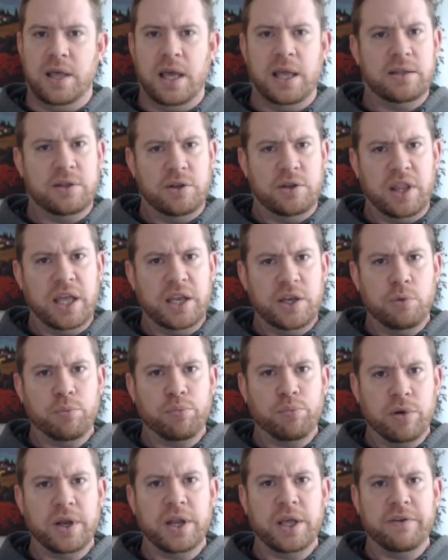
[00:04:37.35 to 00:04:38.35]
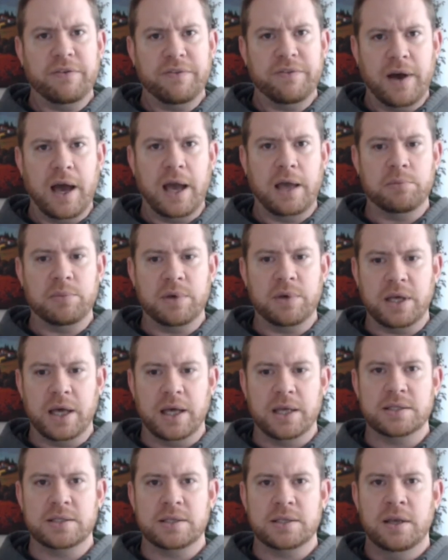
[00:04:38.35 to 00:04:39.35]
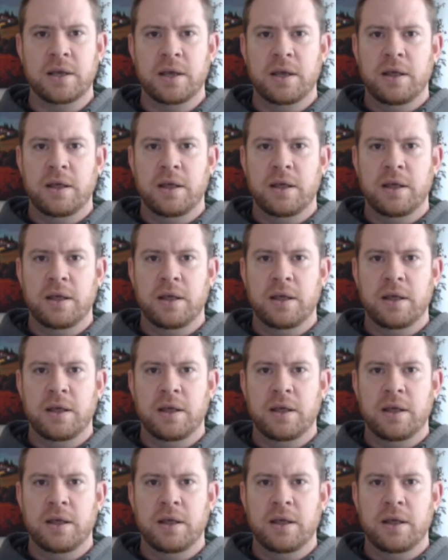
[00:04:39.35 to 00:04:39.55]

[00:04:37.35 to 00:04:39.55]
They do pretty fine because